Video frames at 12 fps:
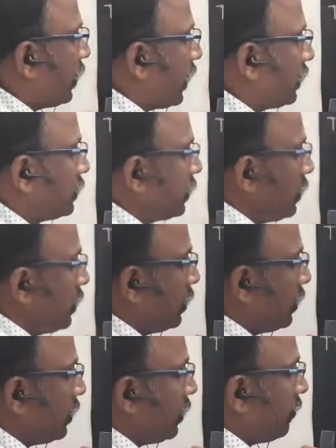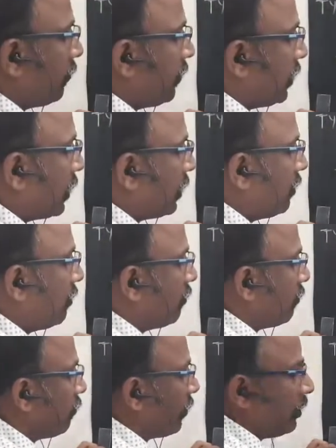dash. Here we get
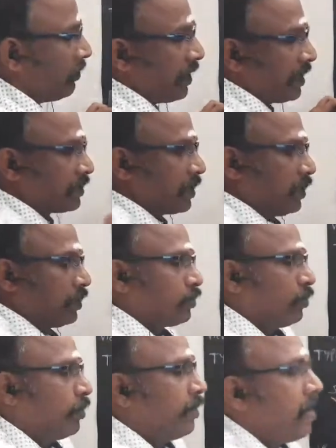5 dash. So